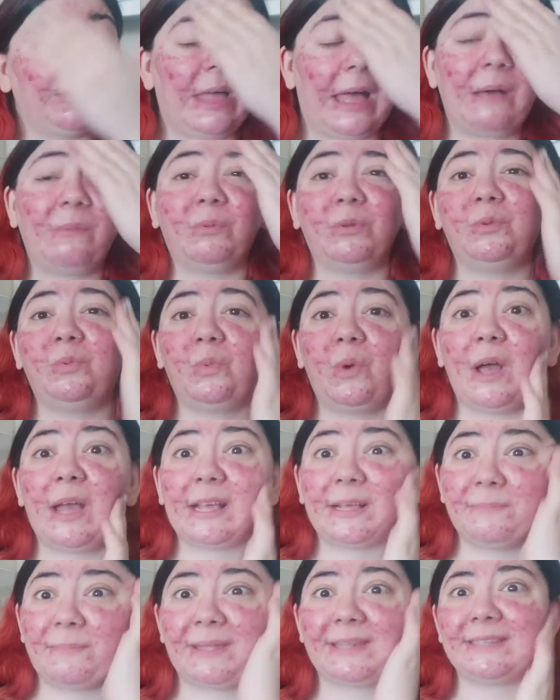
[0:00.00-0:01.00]
that would
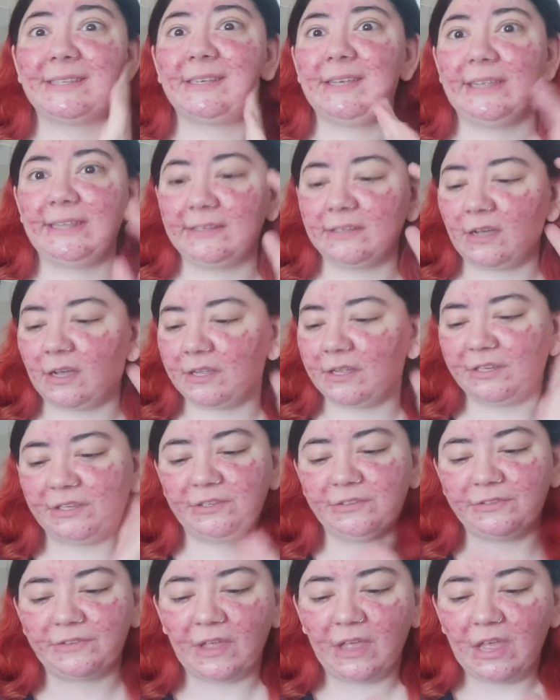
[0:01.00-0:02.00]
work better in kind
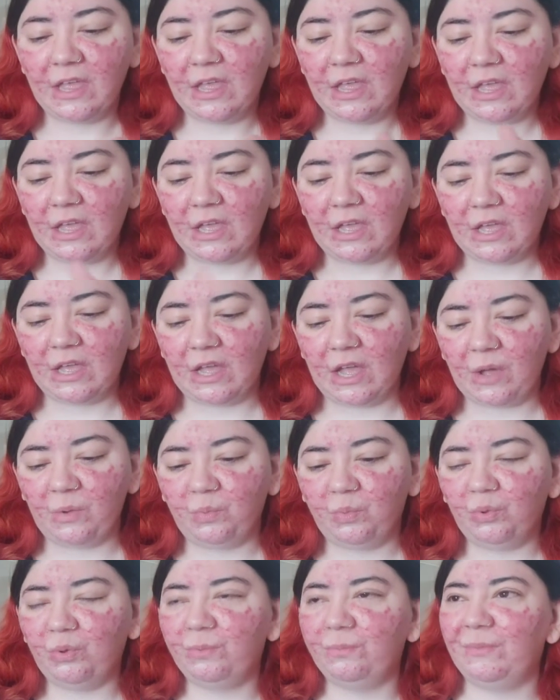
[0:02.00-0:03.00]
of a
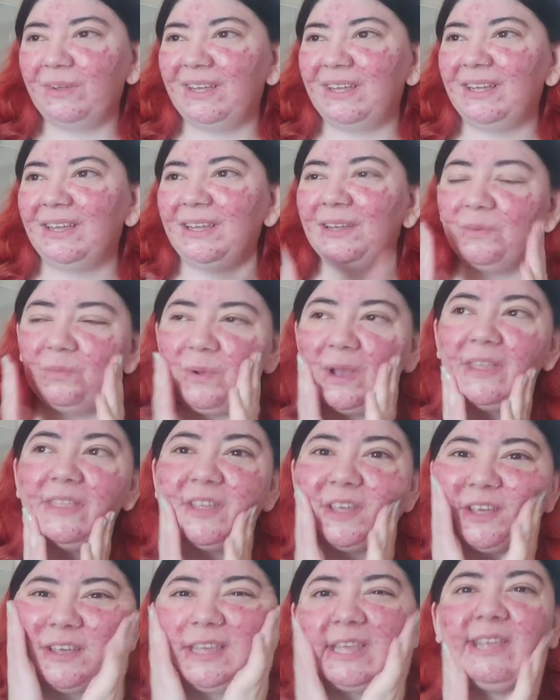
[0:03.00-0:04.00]
warmer
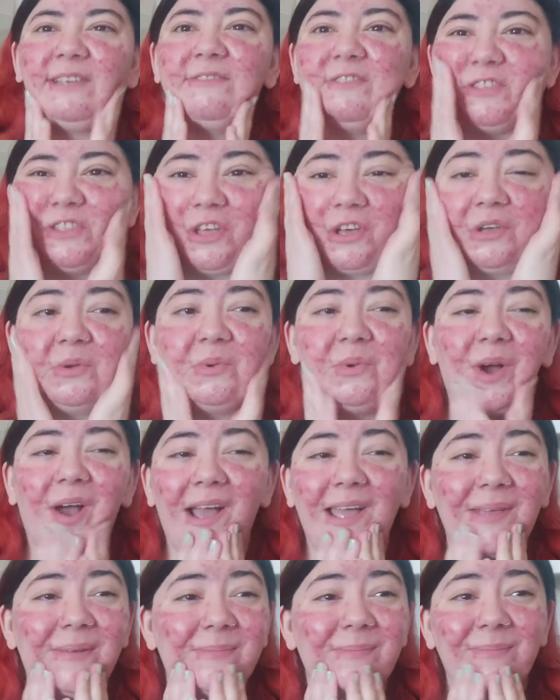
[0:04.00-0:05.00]
weather, even though
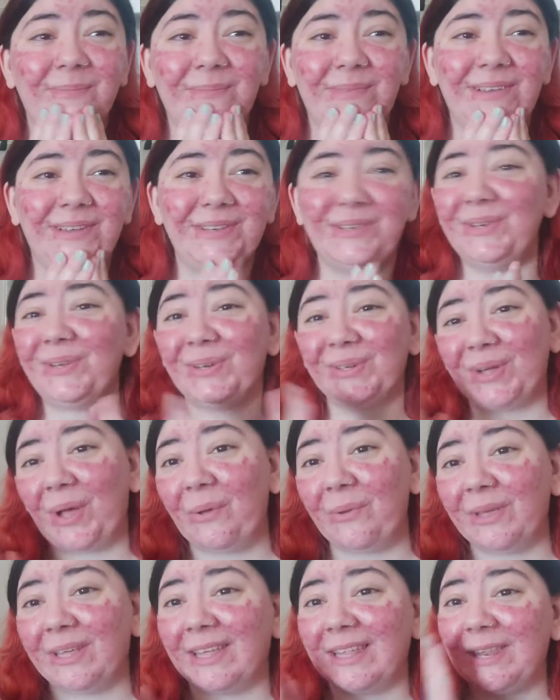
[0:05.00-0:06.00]
I'm not
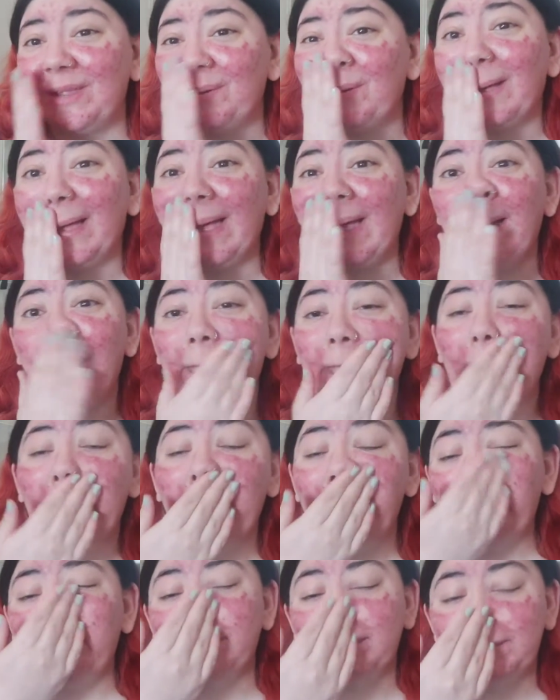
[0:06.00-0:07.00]
going anywhere.
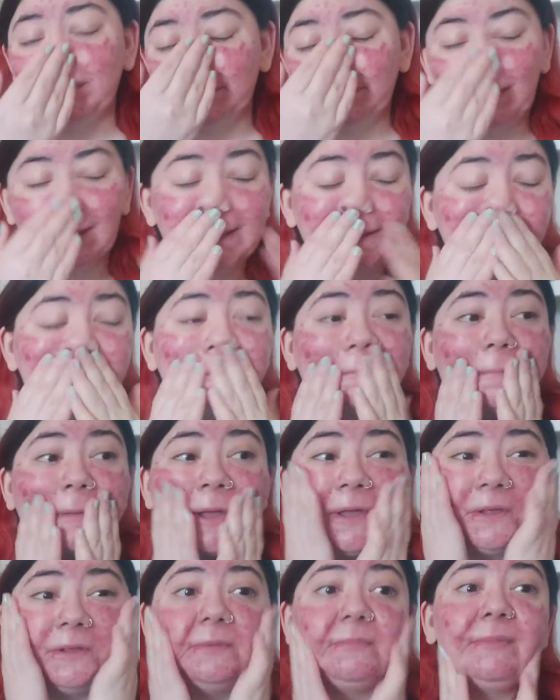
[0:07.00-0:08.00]
I'm still working from
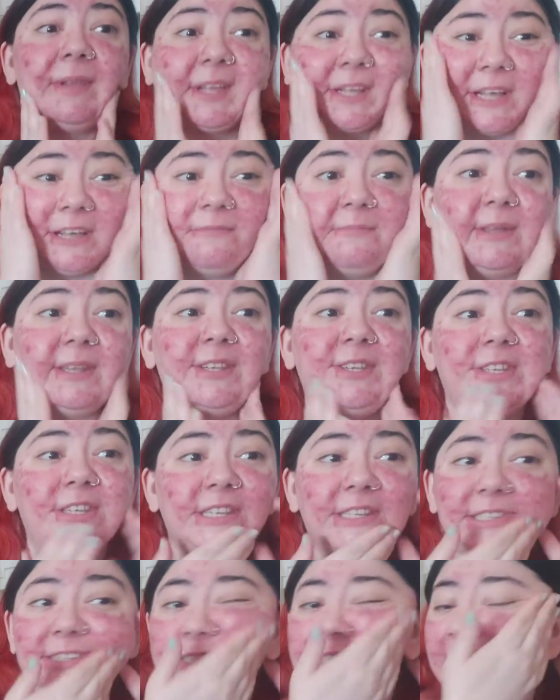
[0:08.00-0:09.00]
home, like I've
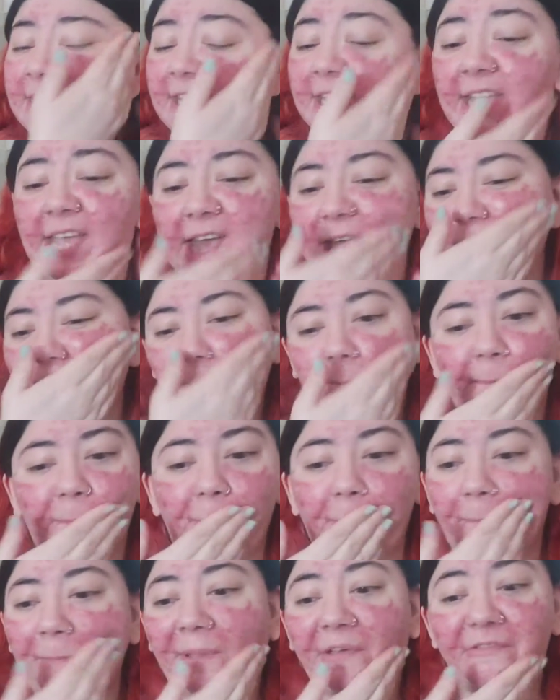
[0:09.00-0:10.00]
mentioned.
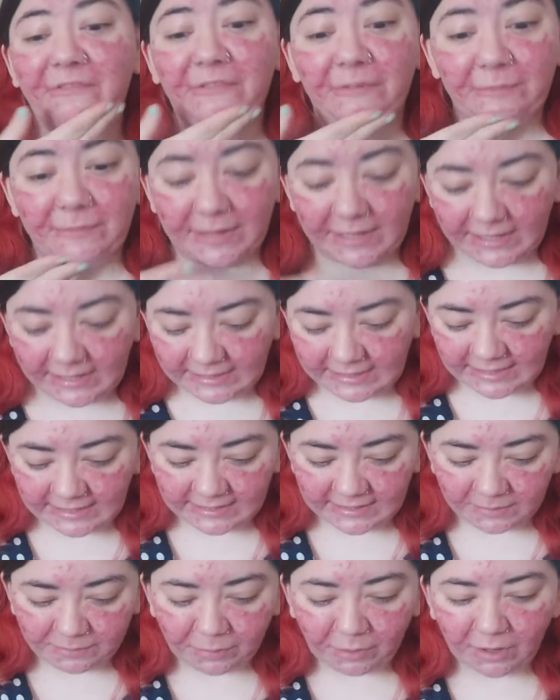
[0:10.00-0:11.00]
But for me,
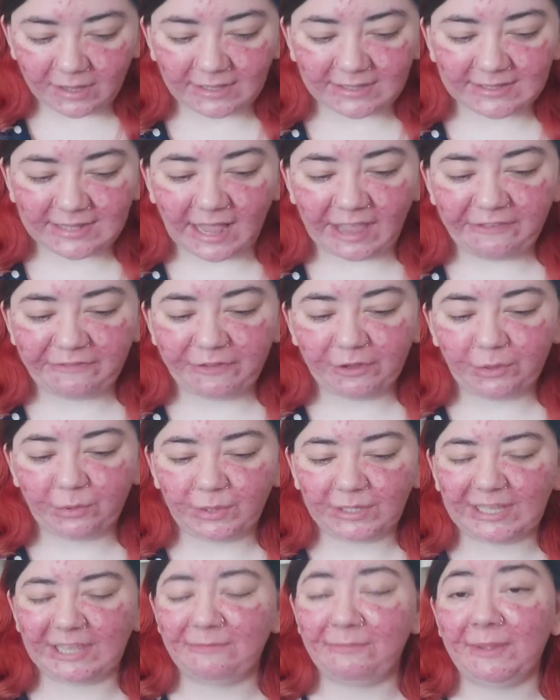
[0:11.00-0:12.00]
these are products that I feel
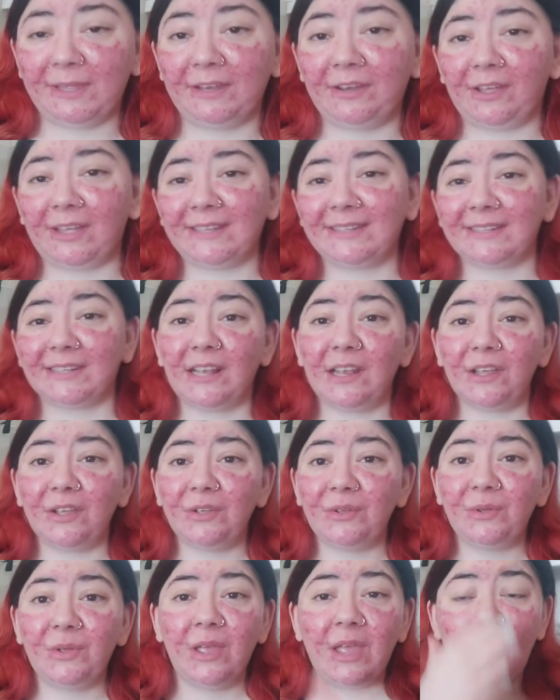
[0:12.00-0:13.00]
will give me a nice
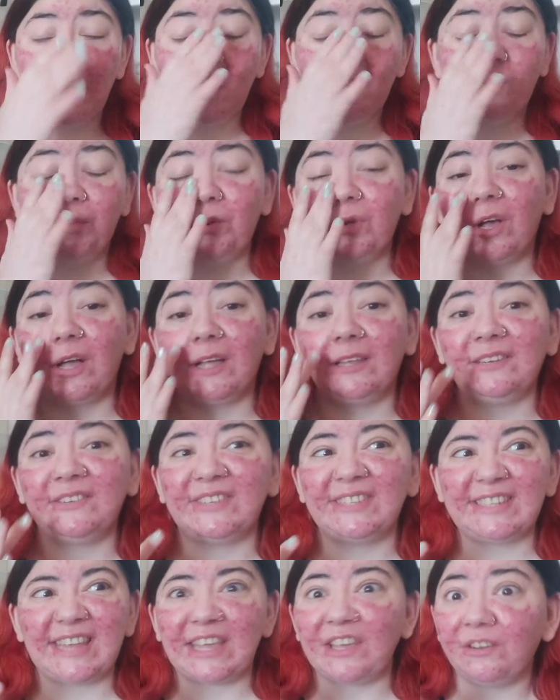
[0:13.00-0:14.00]
glow, will kind of
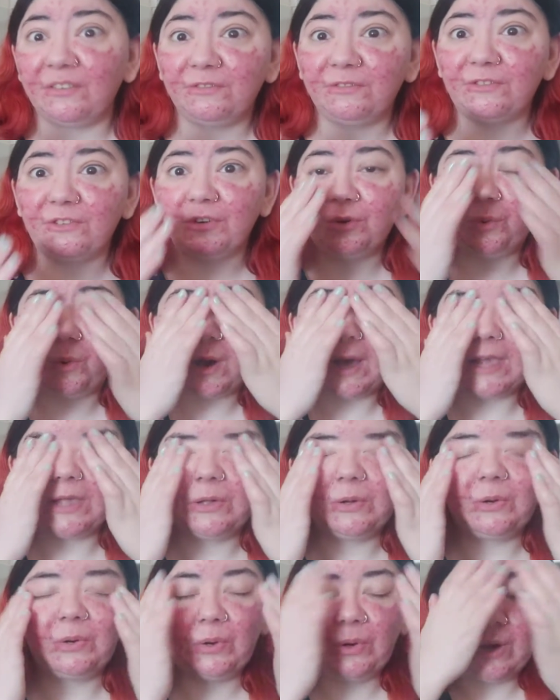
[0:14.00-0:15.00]
stay on for a
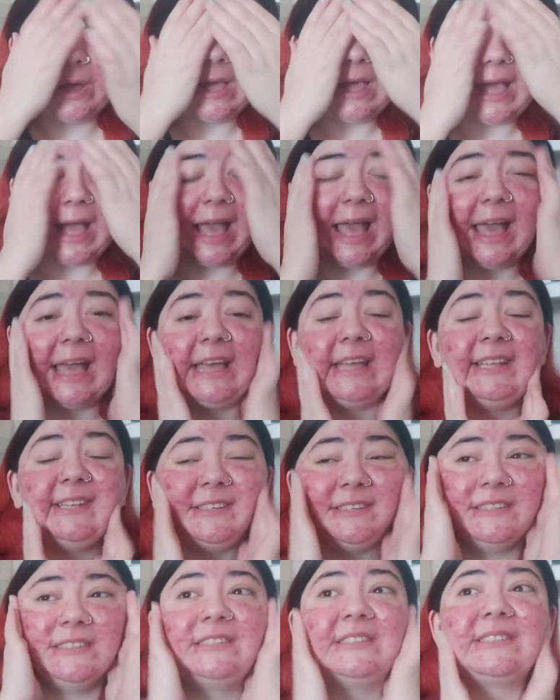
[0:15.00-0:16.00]
while
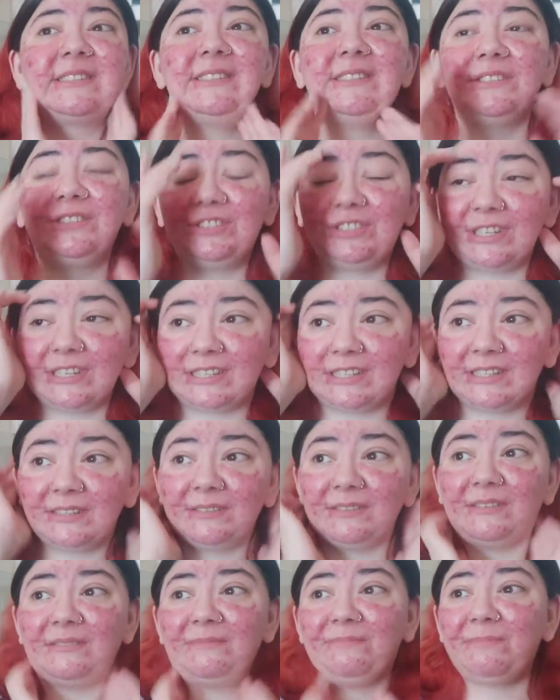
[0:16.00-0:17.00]
and
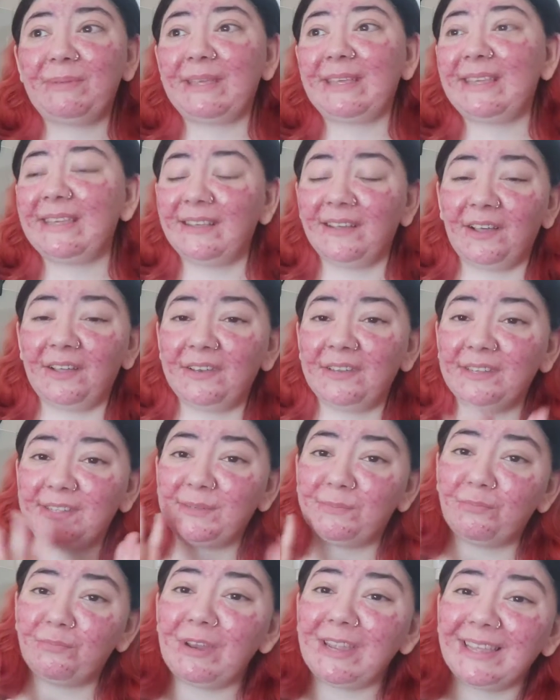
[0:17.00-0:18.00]
just be kind of
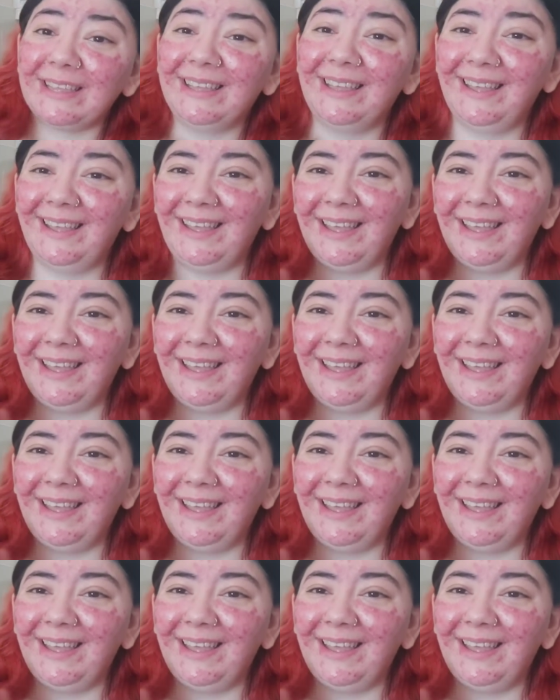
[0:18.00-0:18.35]
spring,